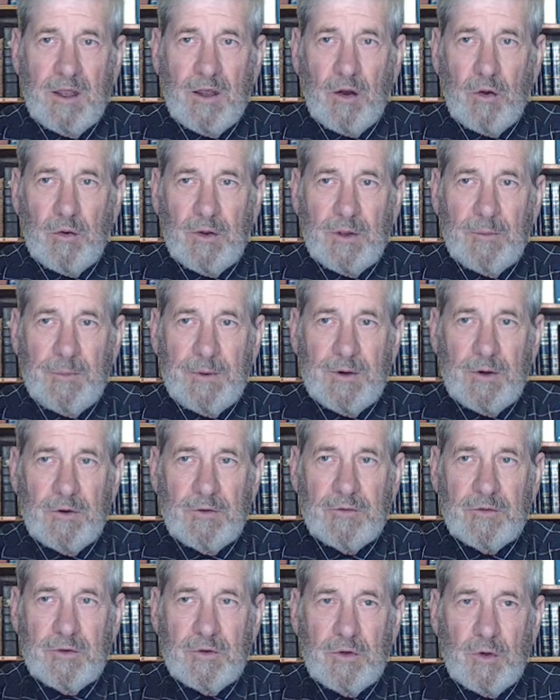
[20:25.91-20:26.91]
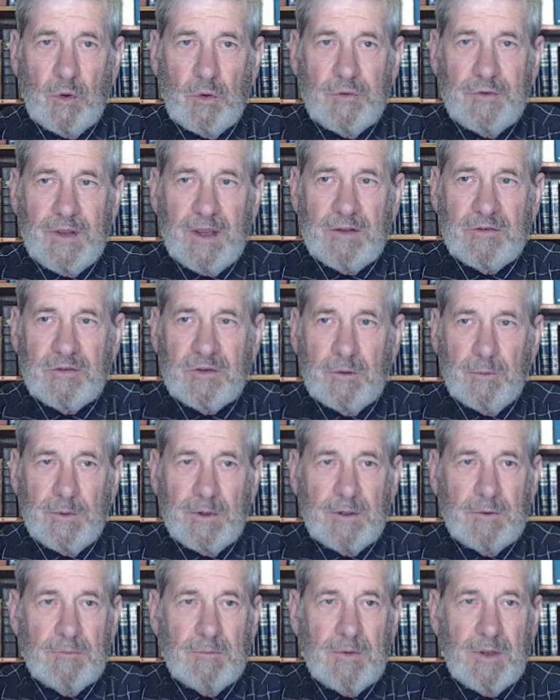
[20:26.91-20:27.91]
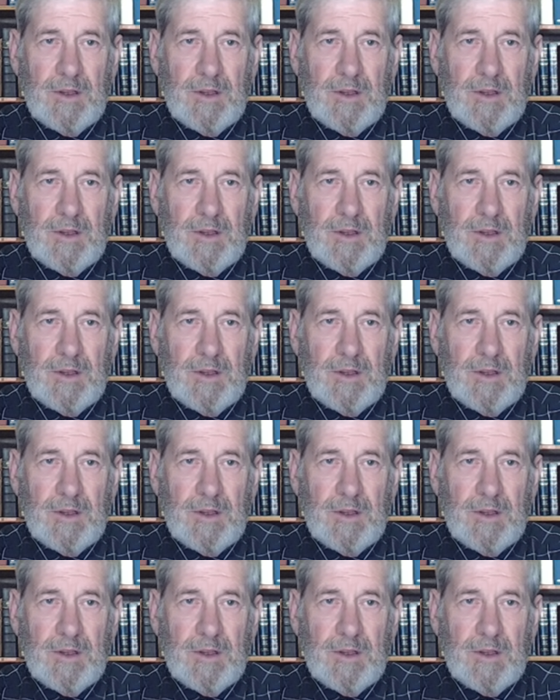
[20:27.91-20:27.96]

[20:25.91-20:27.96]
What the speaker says: Only appears in the Old Testament.